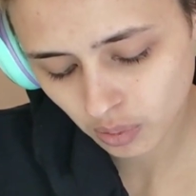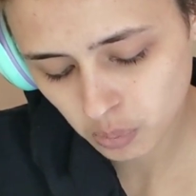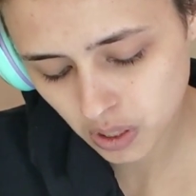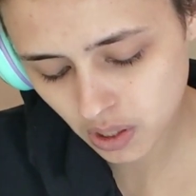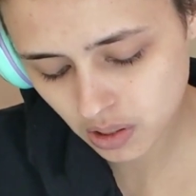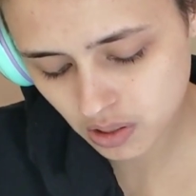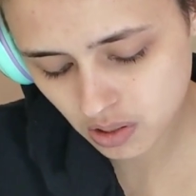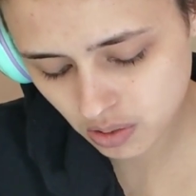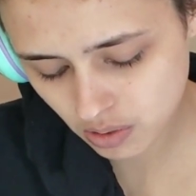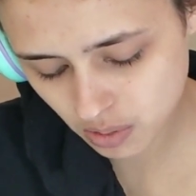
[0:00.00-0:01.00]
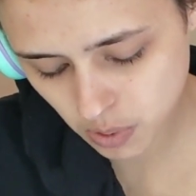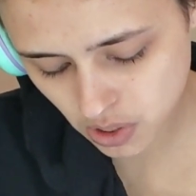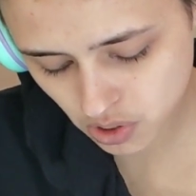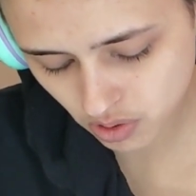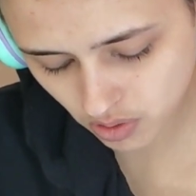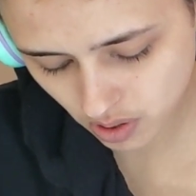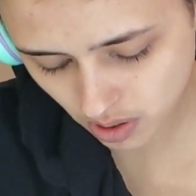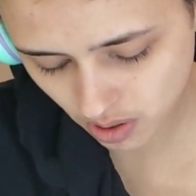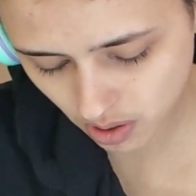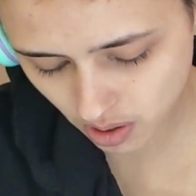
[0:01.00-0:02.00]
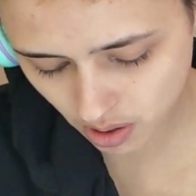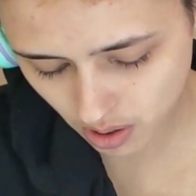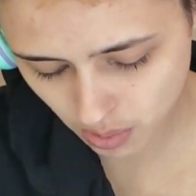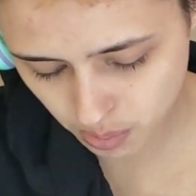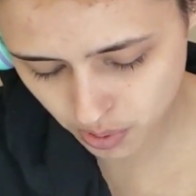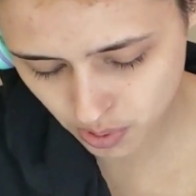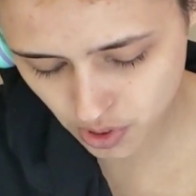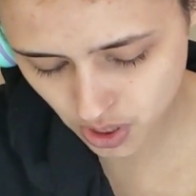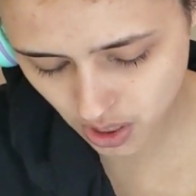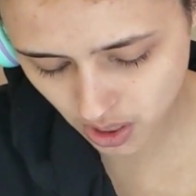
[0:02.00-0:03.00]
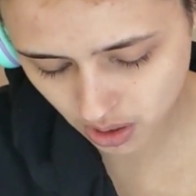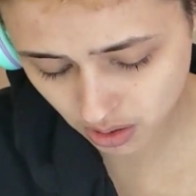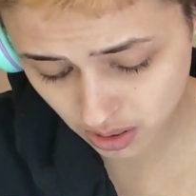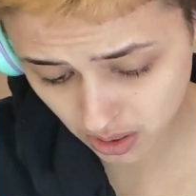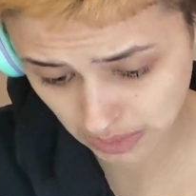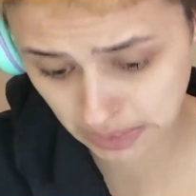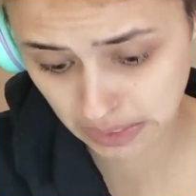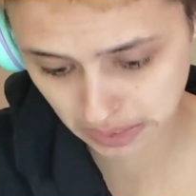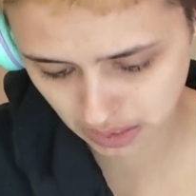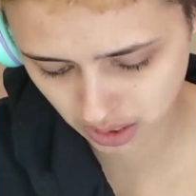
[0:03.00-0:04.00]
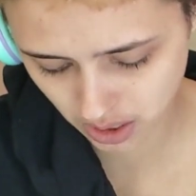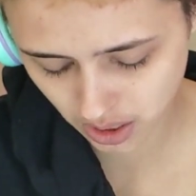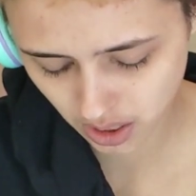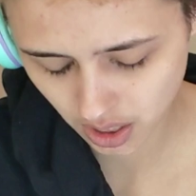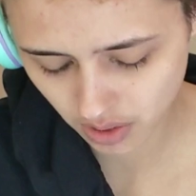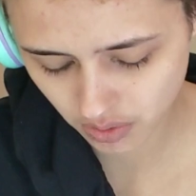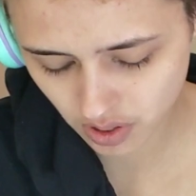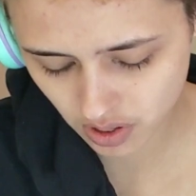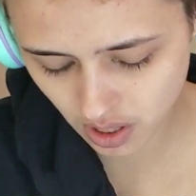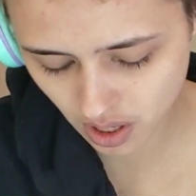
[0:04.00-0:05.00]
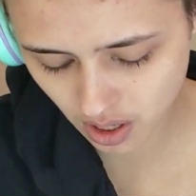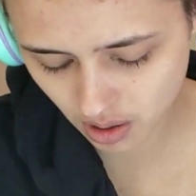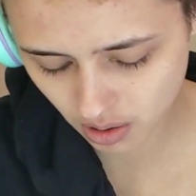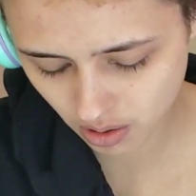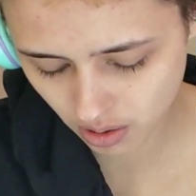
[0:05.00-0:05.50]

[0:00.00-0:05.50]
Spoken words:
Because you want to make sure that you're approaching everything